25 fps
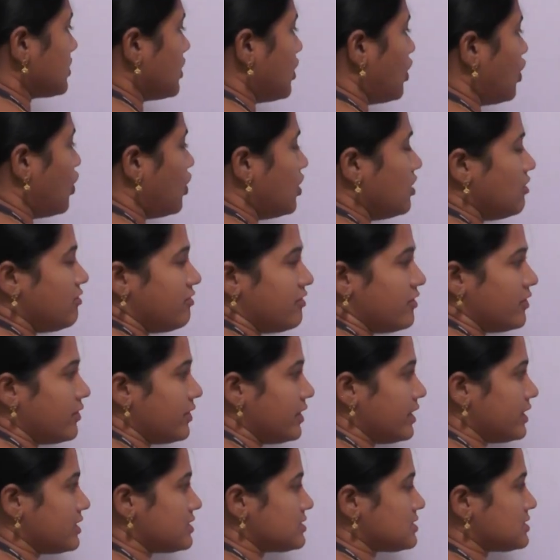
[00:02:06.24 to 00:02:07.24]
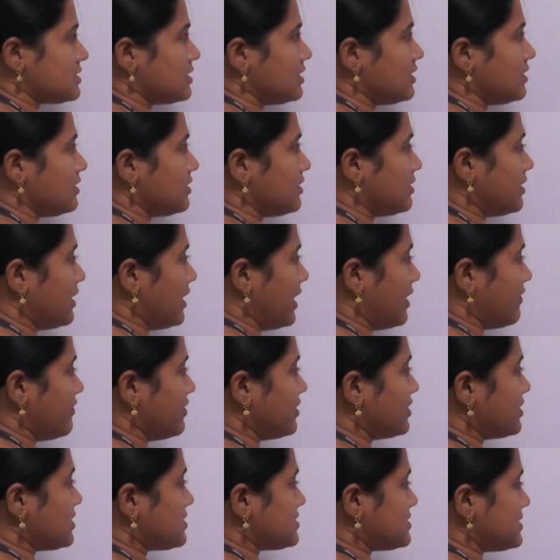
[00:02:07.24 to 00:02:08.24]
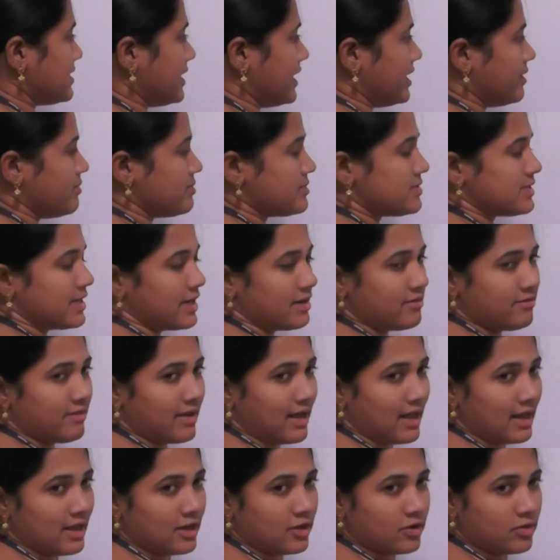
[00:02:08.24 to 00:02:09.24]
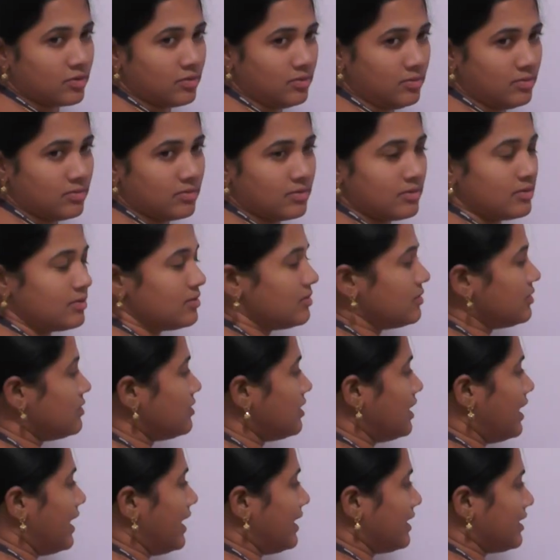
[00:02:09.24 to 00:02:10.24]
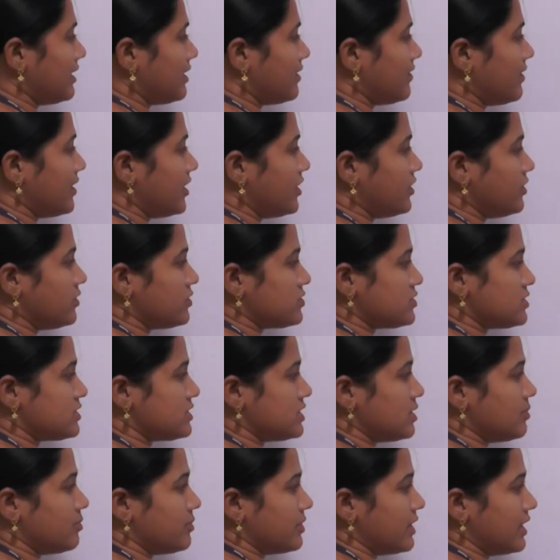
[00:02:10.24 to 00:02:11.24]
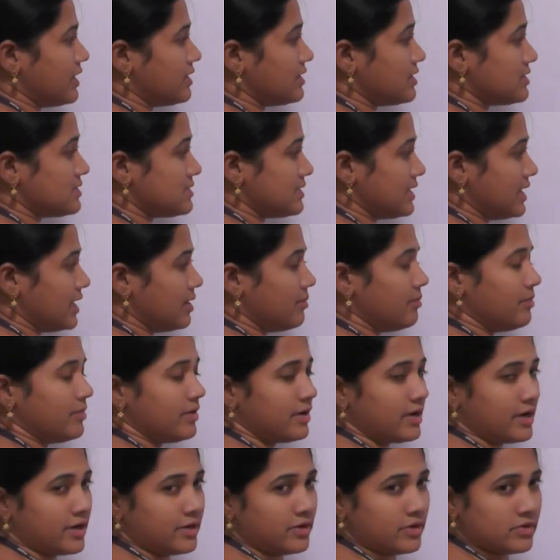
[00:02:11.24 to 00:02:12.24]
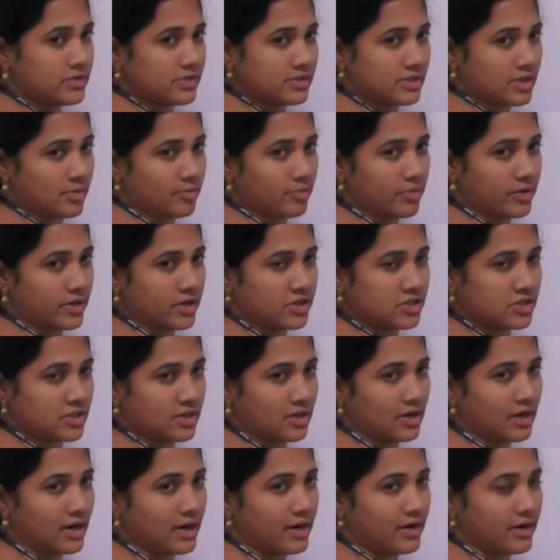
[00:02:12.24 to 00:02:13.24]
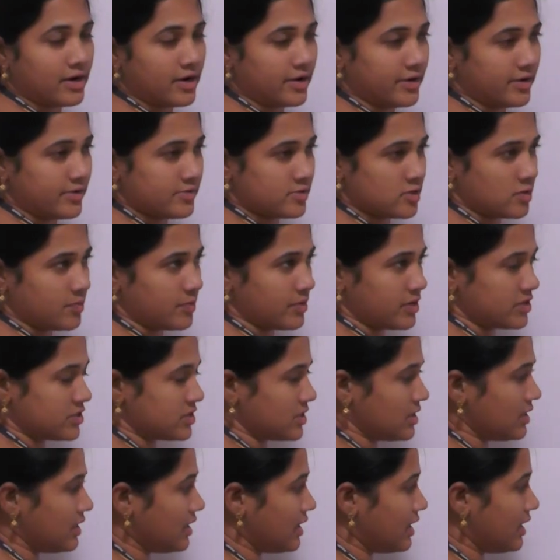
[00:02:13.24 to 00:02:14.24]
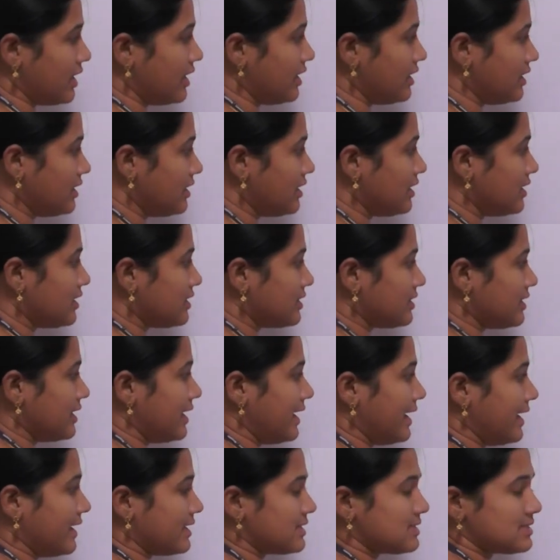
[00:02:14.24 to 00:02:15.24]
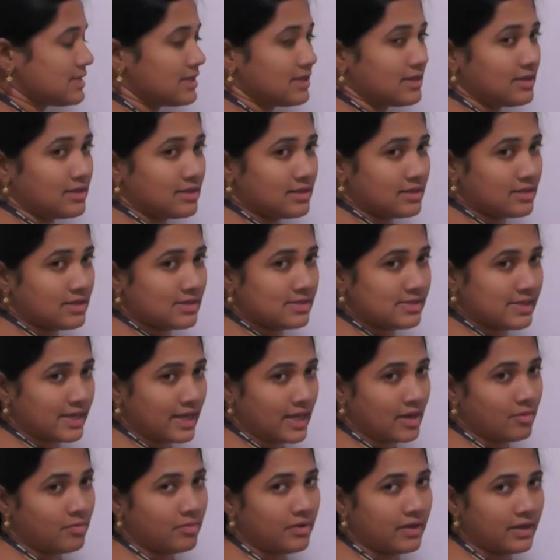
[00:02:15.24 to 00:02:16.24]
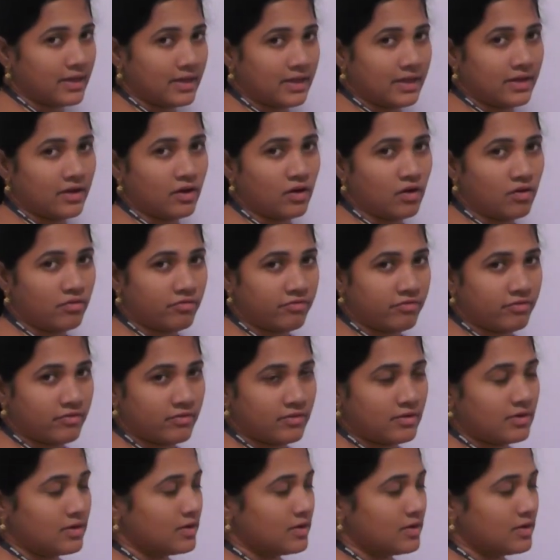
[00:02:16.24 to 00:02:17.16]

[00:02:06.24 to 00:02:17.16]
all fluids having the same Z value at the same reduced temperature and reduced pressure, and they exert the same degree of